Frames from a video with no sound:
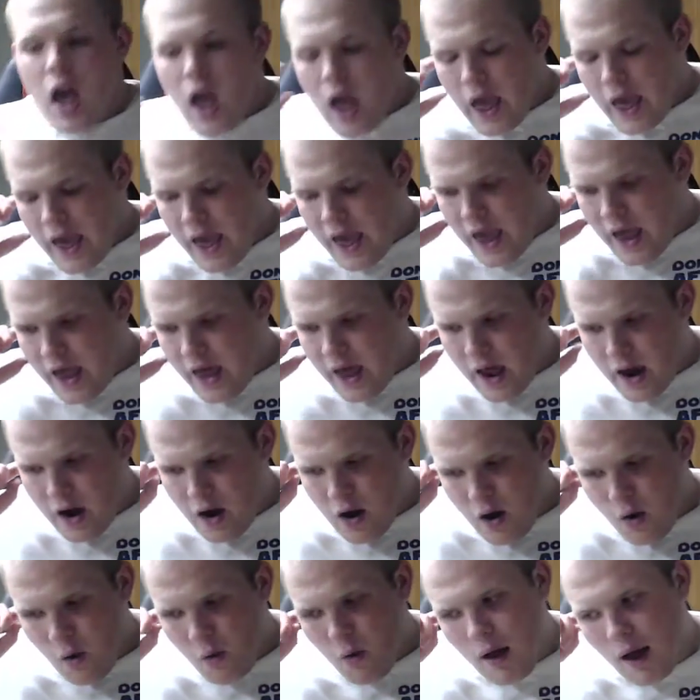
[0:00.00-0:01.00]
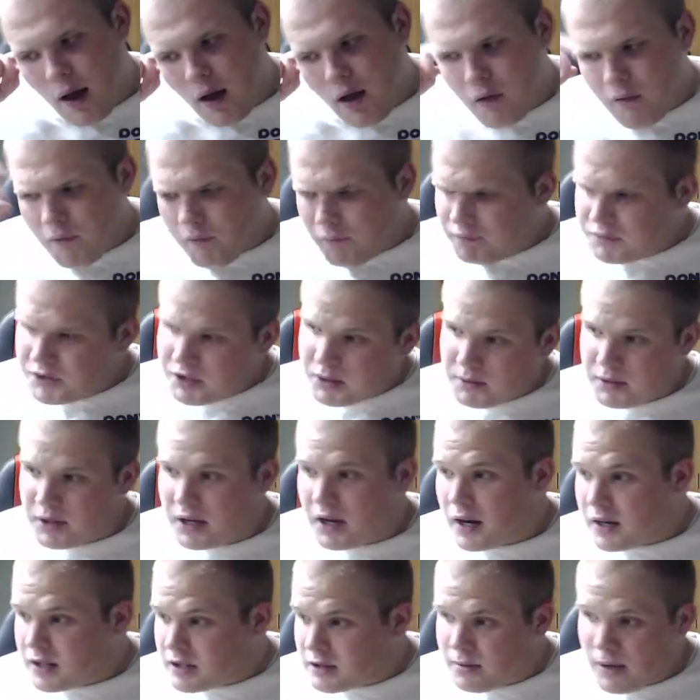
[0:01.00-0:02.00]
And, well, something
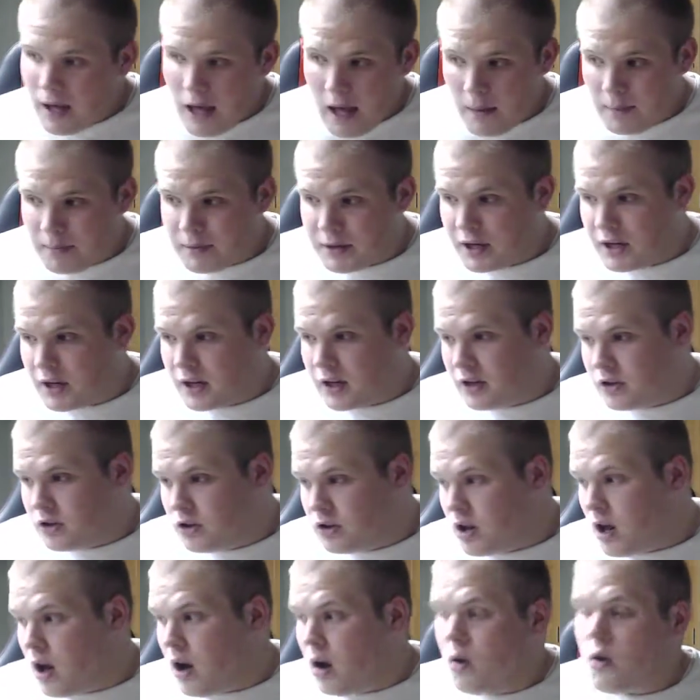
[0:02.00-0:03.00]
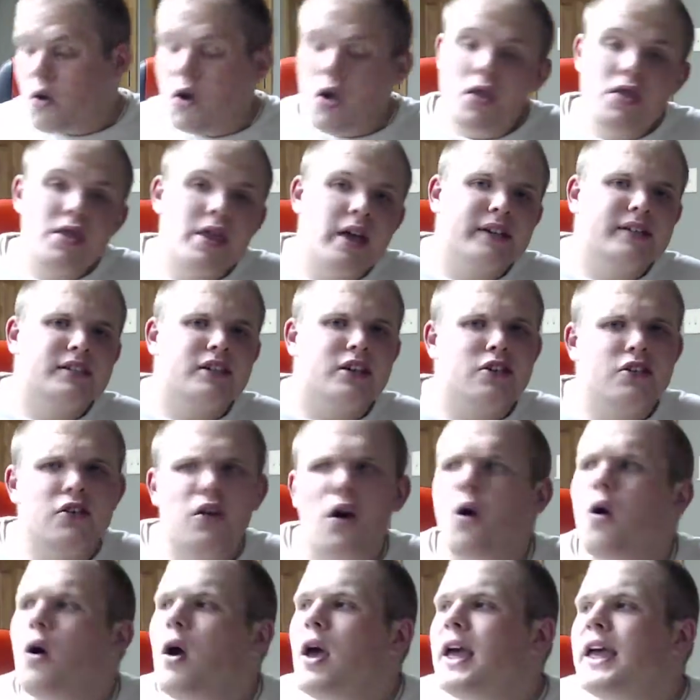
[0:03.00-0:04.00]
ends up happening, and, next thing you
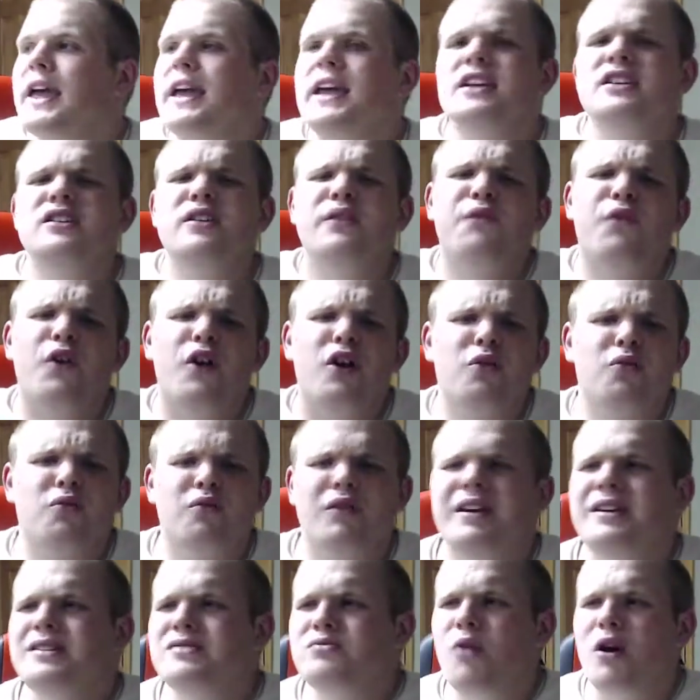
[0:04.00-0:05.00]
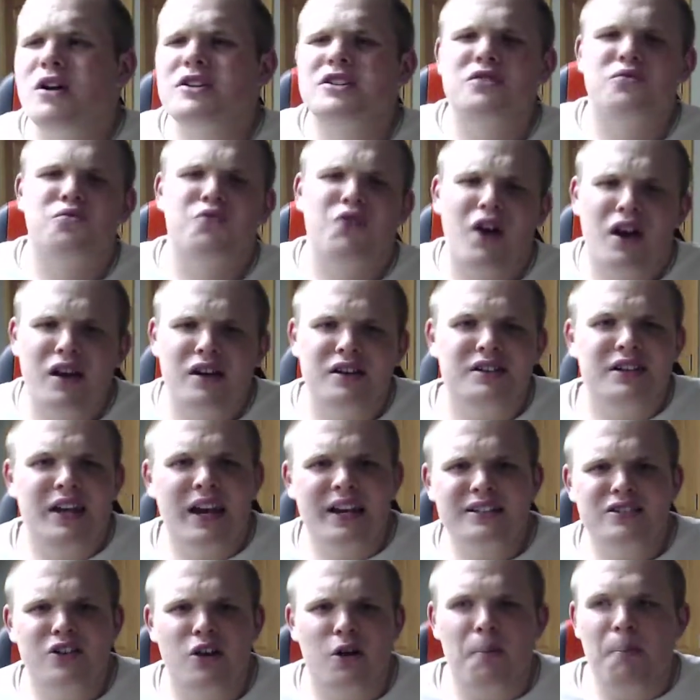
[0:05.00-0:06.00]
know, he's watching Rihanna
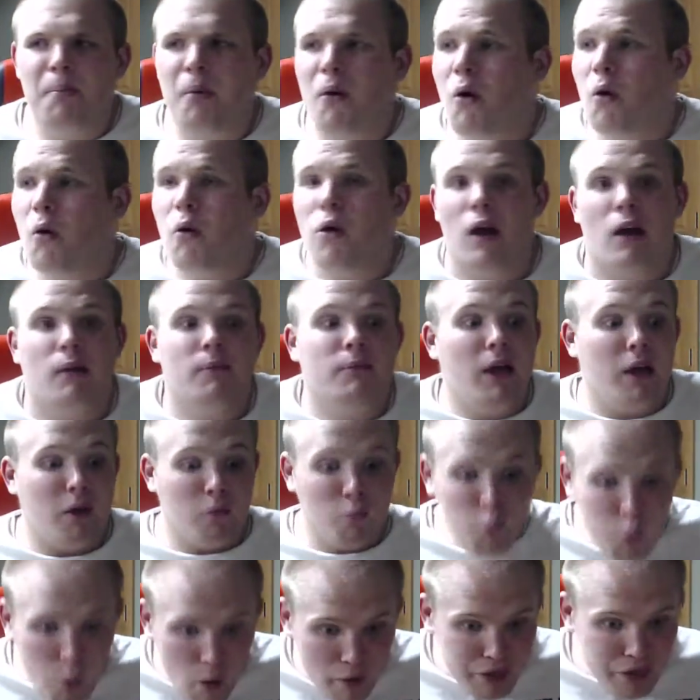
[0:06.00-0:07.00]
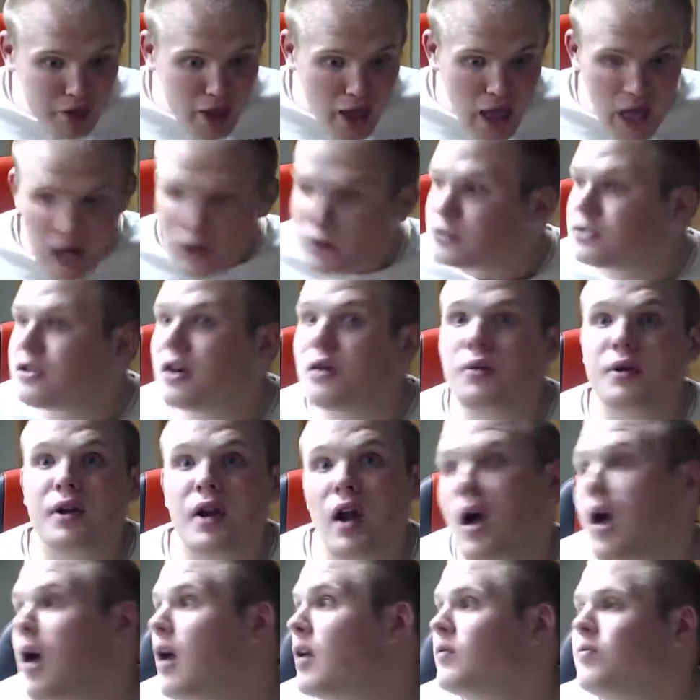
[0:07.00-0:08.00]
dance on a pole, and I'm like, what the hell's going
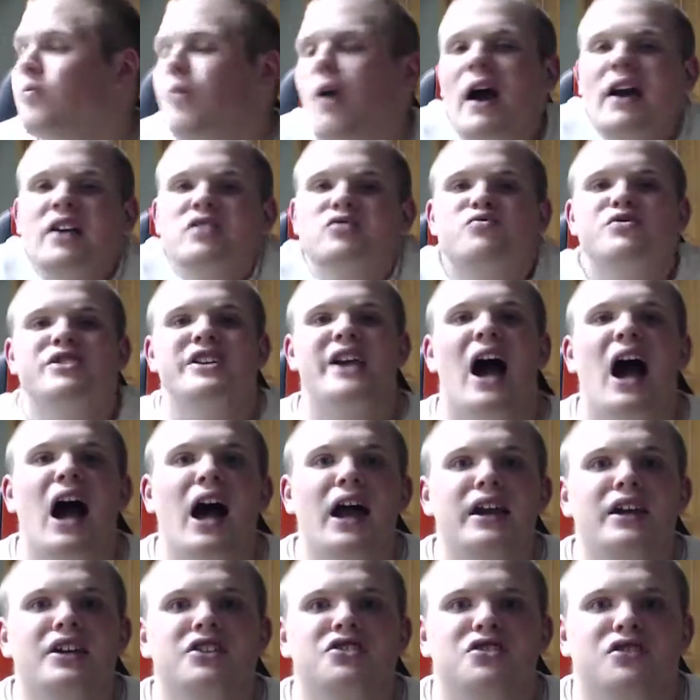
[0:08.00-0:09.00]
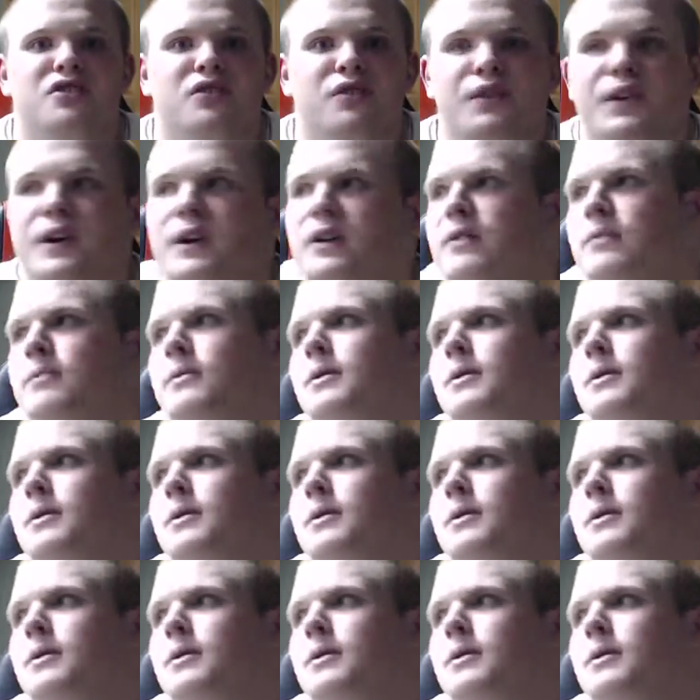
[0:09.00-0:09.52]
on? Why is Rihanna in this film?